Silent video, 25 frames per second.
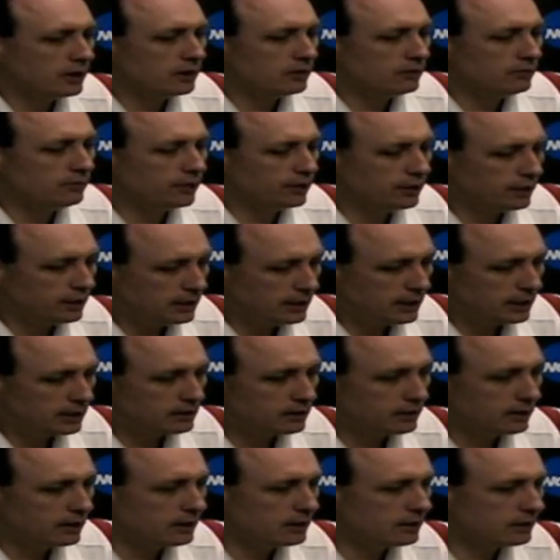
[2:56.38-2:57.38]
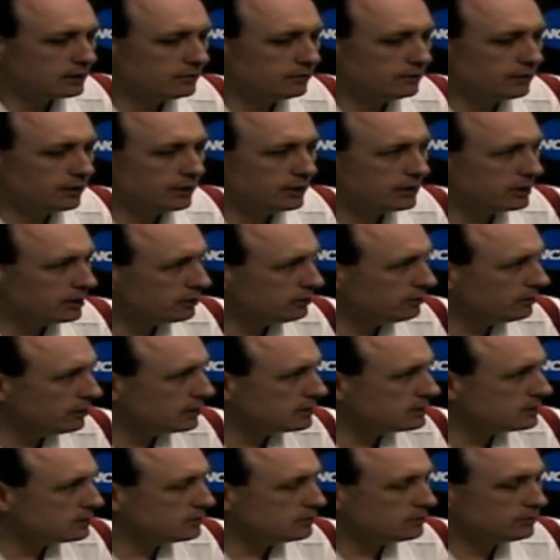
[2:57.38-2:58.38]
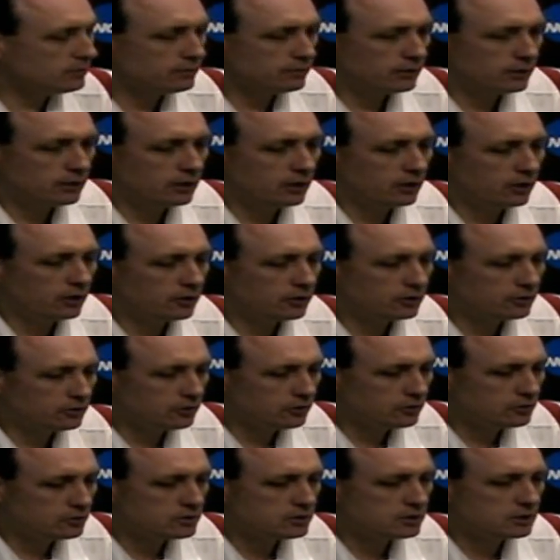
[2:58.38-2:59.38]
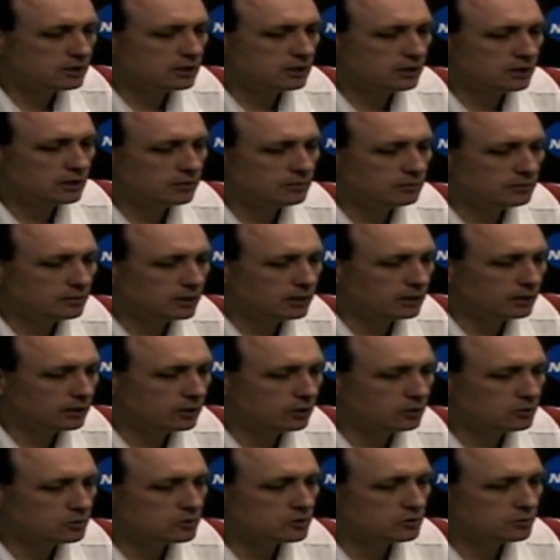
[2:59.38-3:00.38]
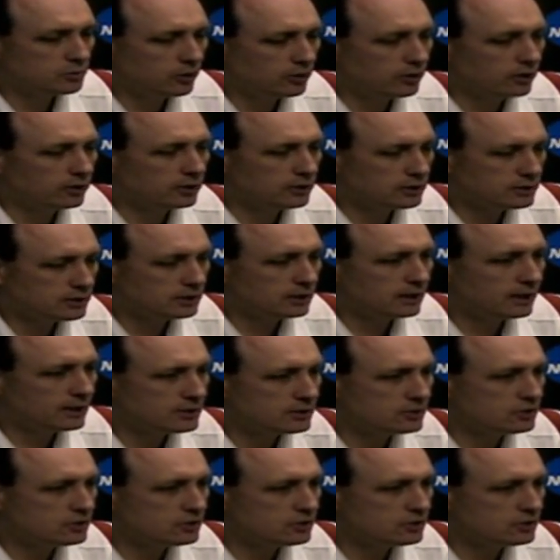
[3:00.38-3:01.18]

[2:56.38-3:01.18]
very athletic, very aggressive, hard-nosed team. Coach Spar does a nice